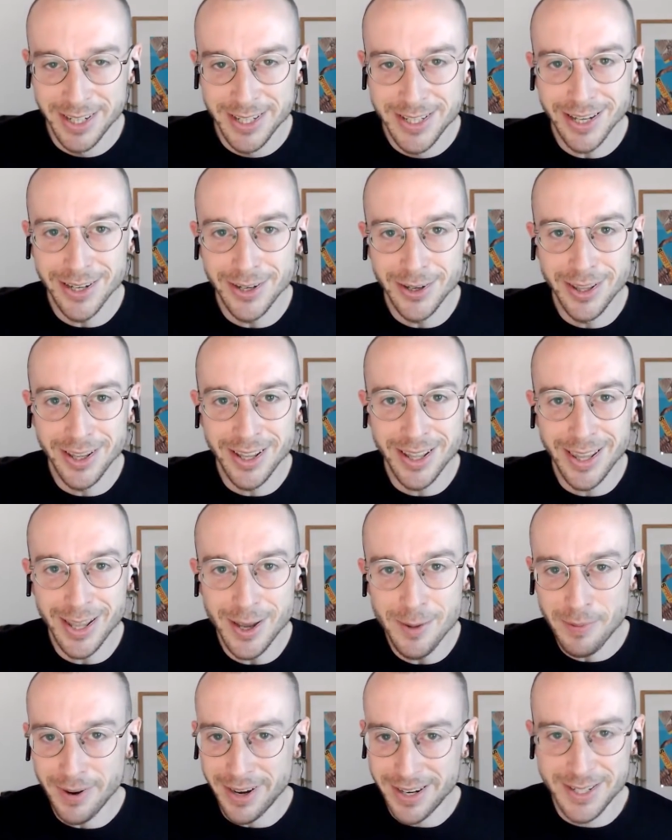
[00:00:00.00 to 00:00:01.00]
So
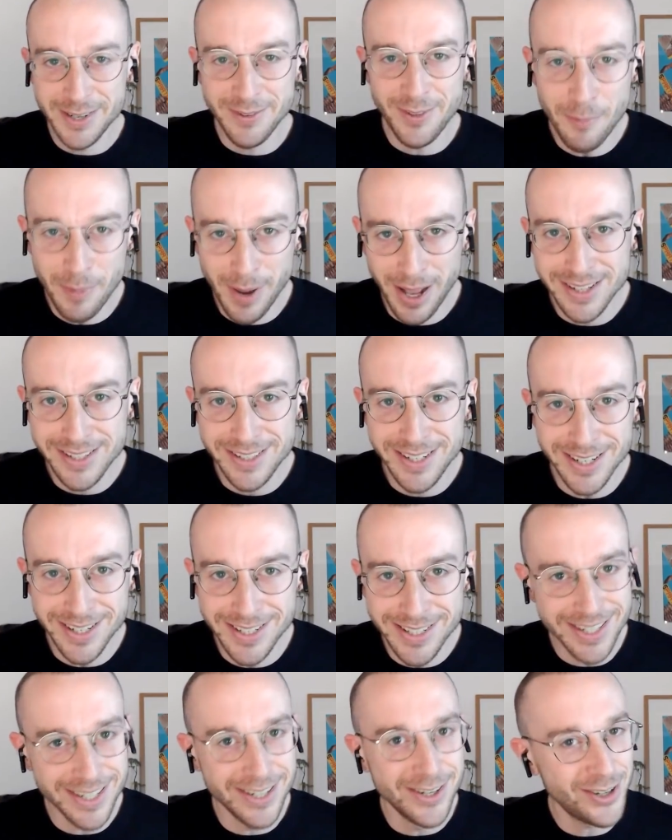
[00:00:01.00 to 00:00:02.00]
the oppression of the
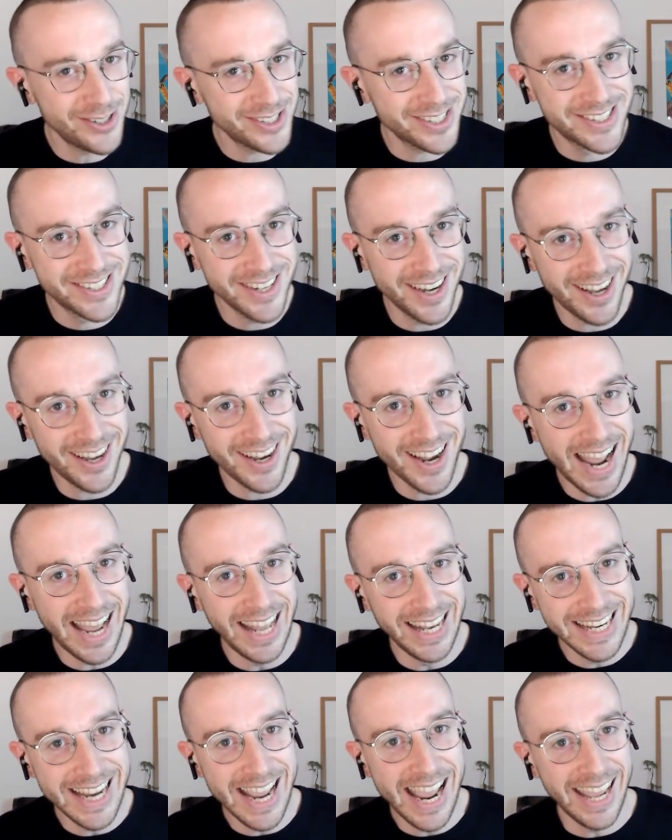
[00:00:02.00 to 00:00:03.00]
Palestinians did not start
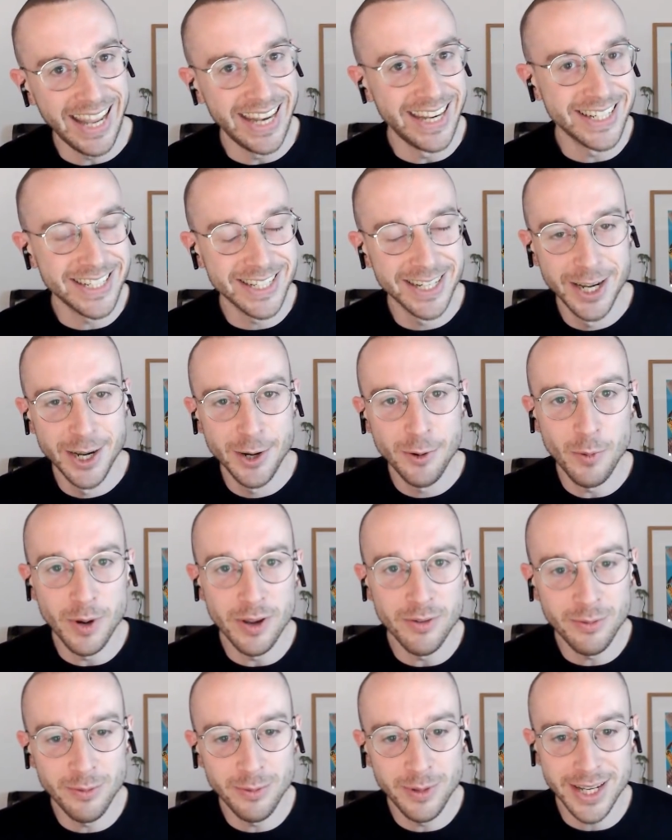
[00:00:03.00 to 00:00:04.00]
and end
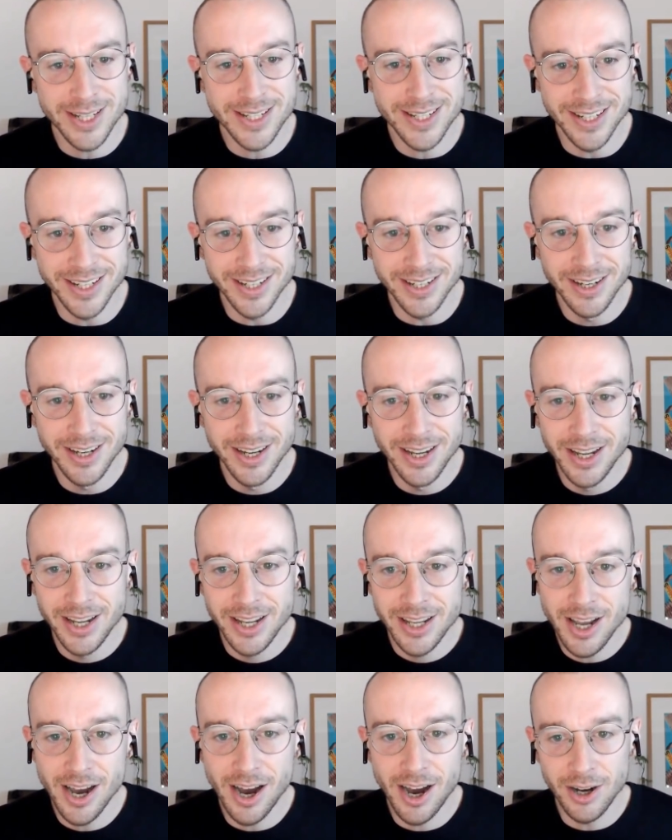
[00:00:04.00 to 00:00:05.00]
with
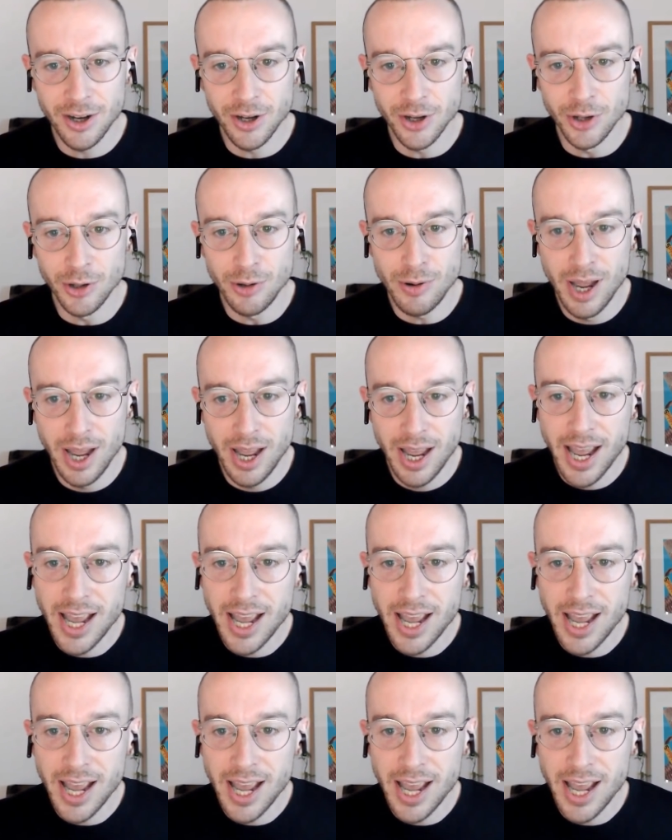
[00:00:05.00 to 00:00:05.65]
Netanyahu.